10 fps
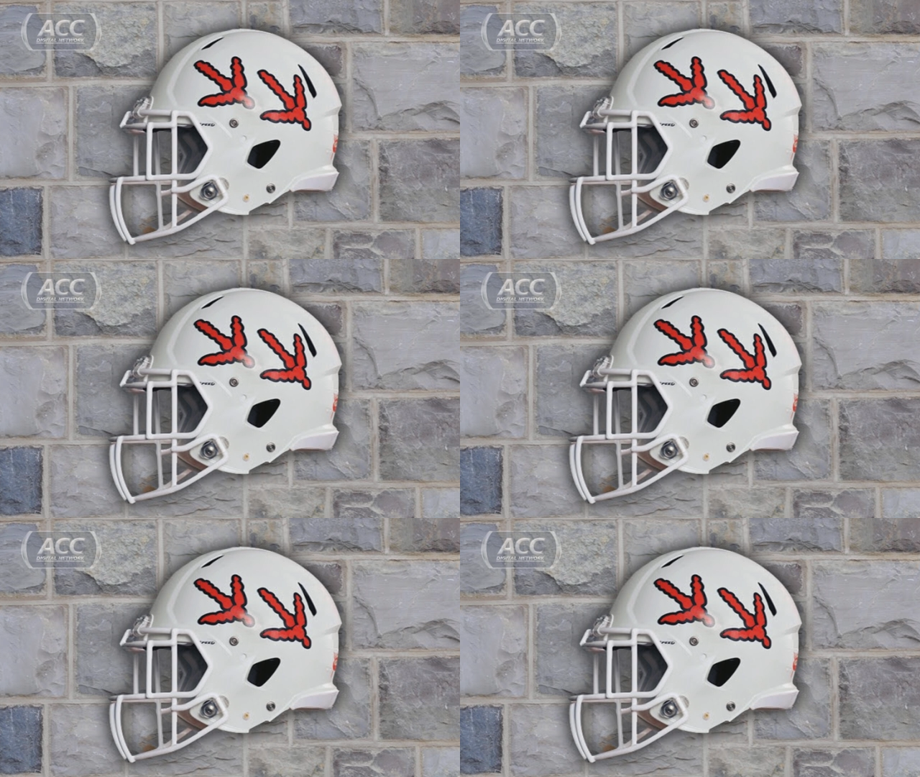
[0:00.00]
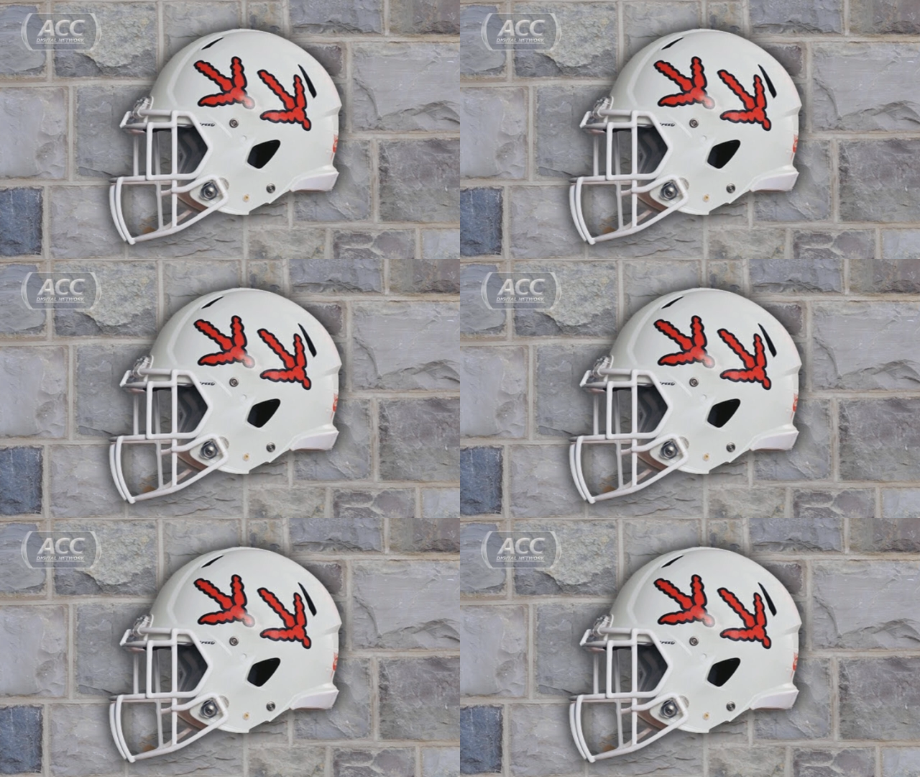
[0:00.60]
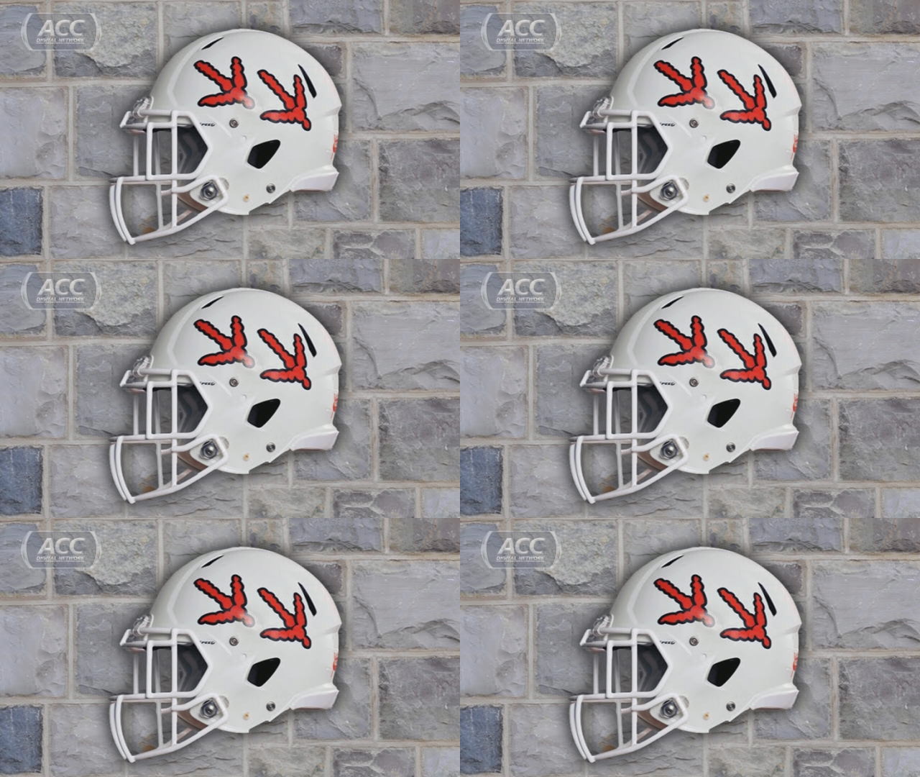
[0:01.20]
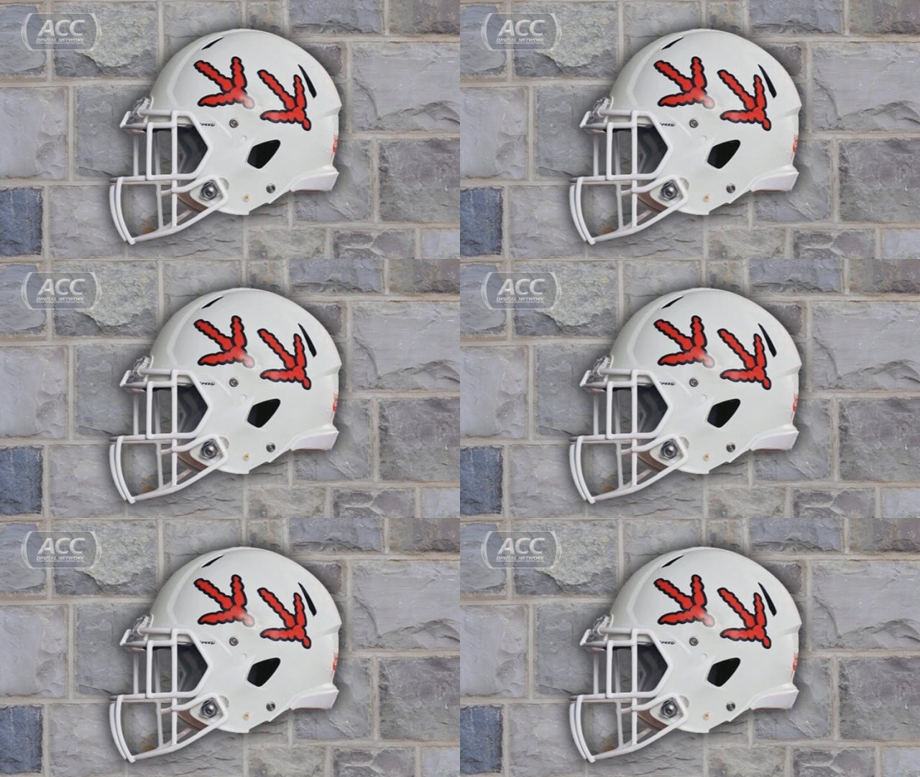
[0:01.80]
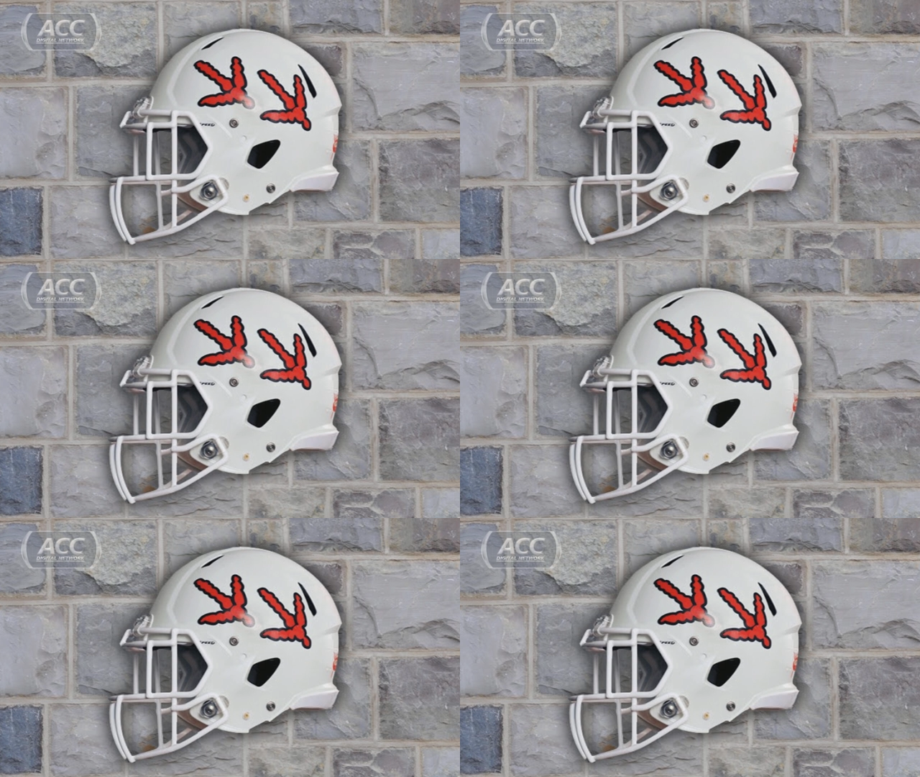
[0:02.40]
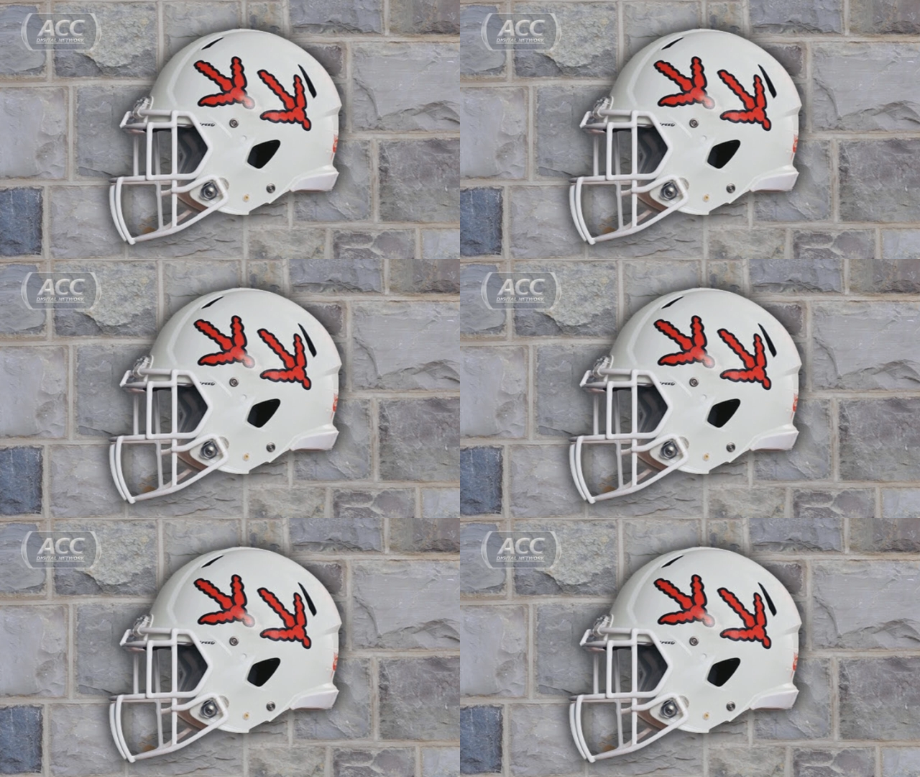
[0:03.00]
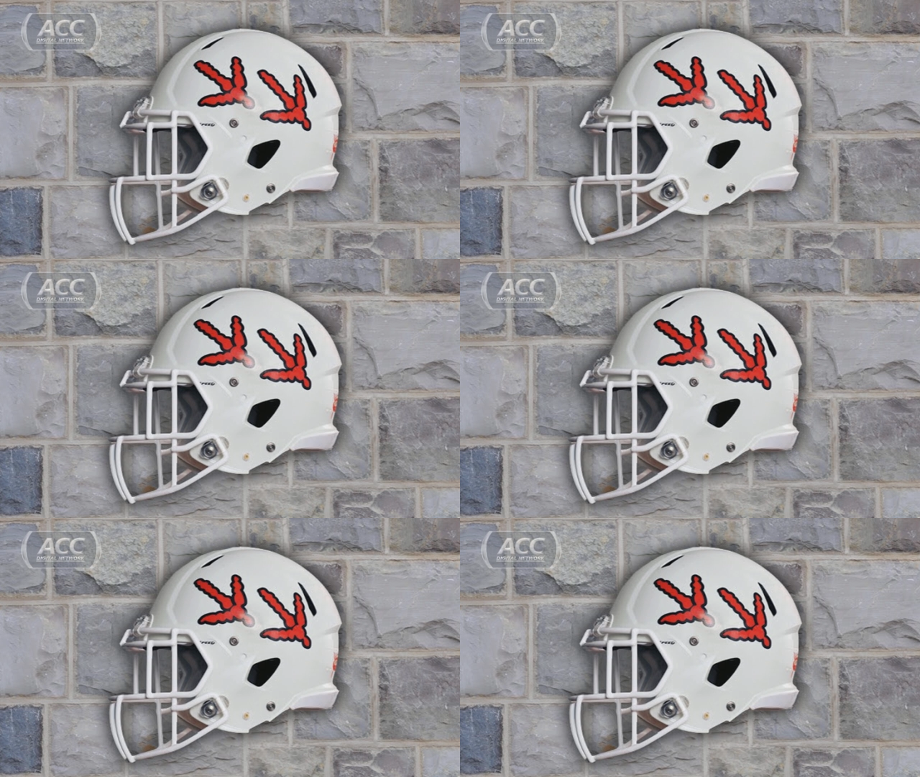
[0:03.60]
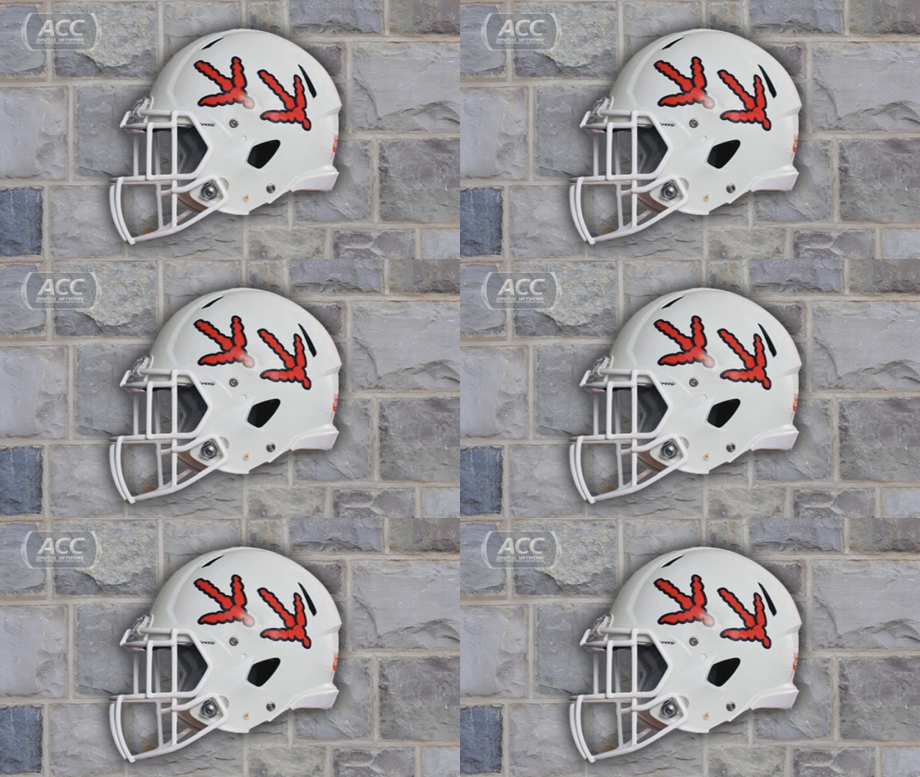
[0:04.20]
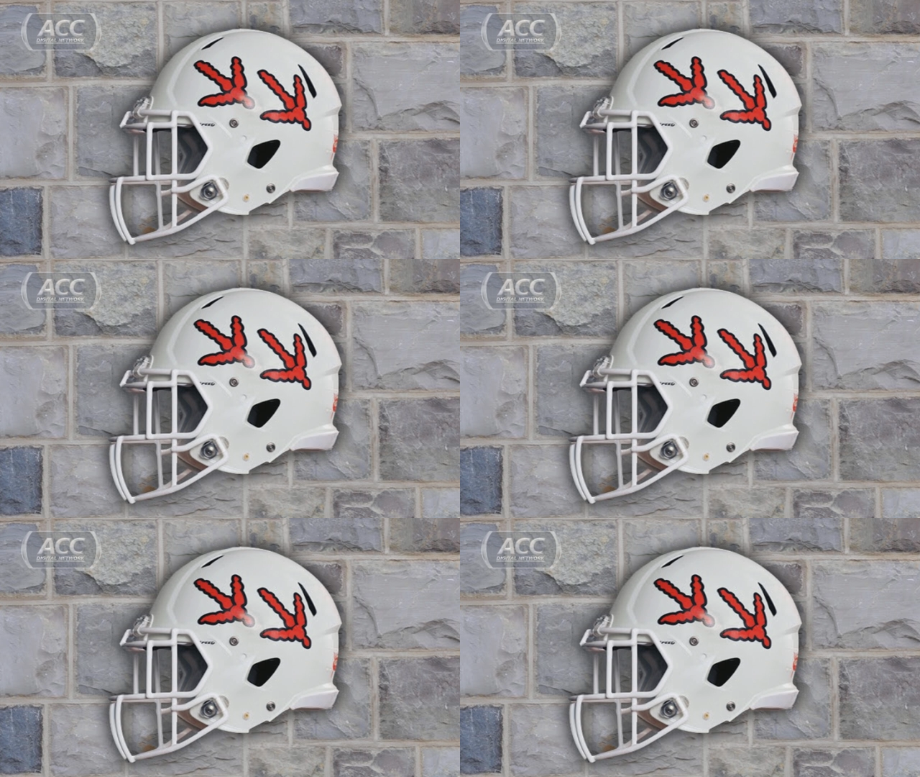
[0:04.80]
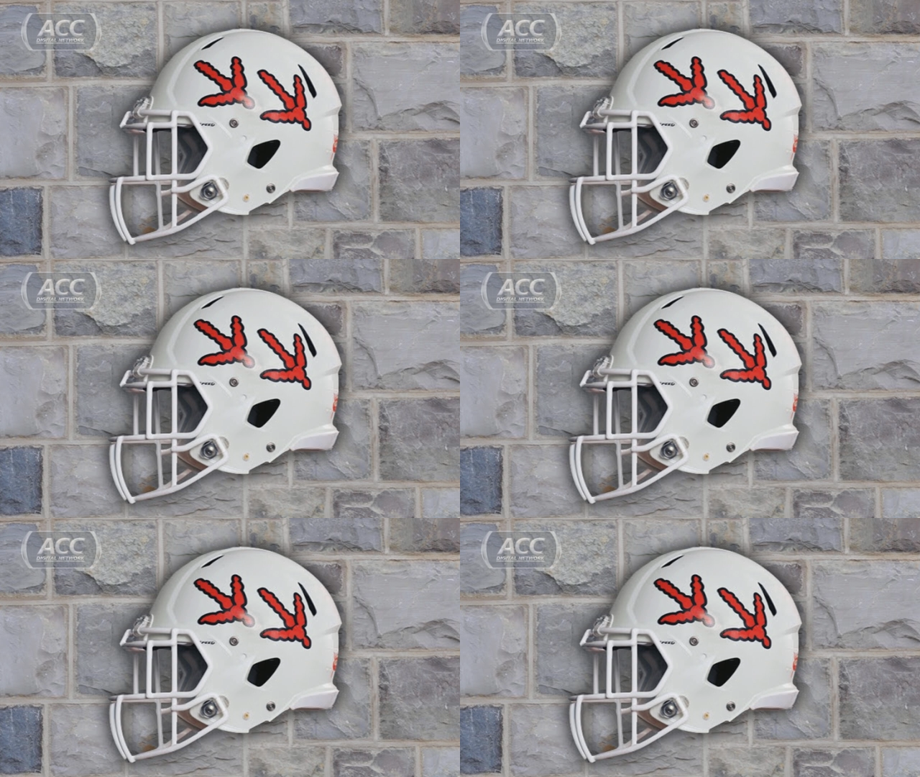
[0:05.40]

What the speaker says: (no speaker visible)